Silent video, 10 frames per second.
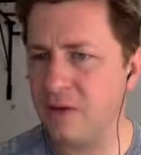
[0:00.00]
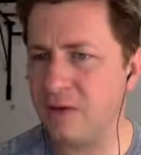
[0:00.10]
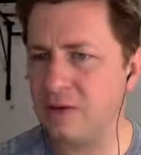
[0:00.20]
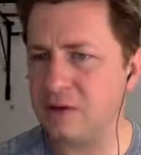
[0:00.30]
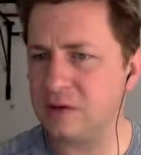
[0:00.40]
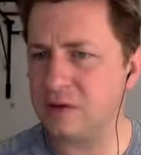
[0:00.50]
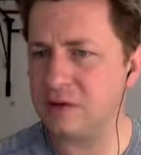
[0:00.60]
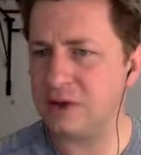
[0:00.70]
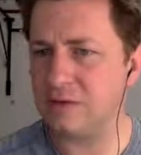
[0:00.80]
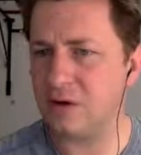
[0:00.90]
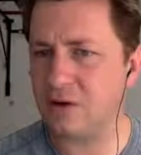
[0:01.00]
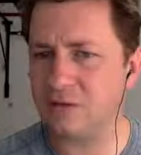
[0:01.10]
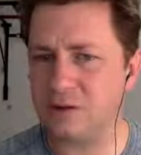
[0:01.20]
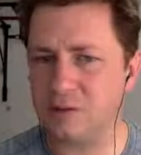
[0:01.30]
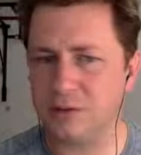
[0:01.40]
And say save all
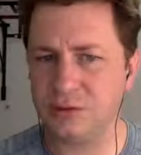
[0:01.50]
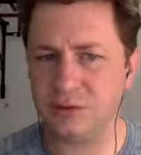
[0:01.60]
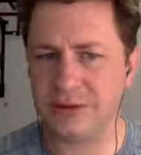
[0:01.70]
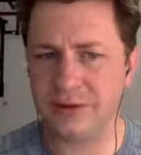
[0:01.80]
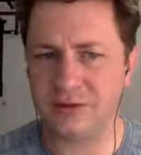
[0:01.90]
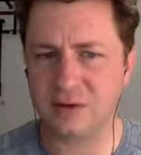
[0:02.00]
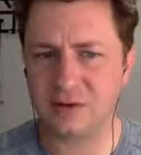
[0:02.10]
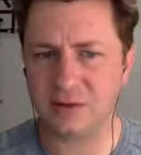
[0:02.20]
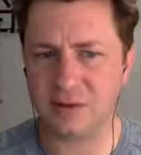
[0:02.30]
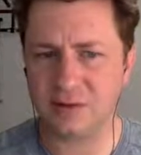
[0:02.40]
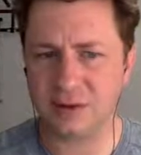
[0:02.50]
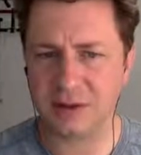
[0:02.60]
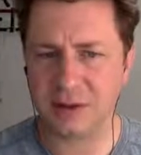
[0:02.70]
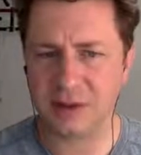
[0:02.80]
visible toolpaths as a template.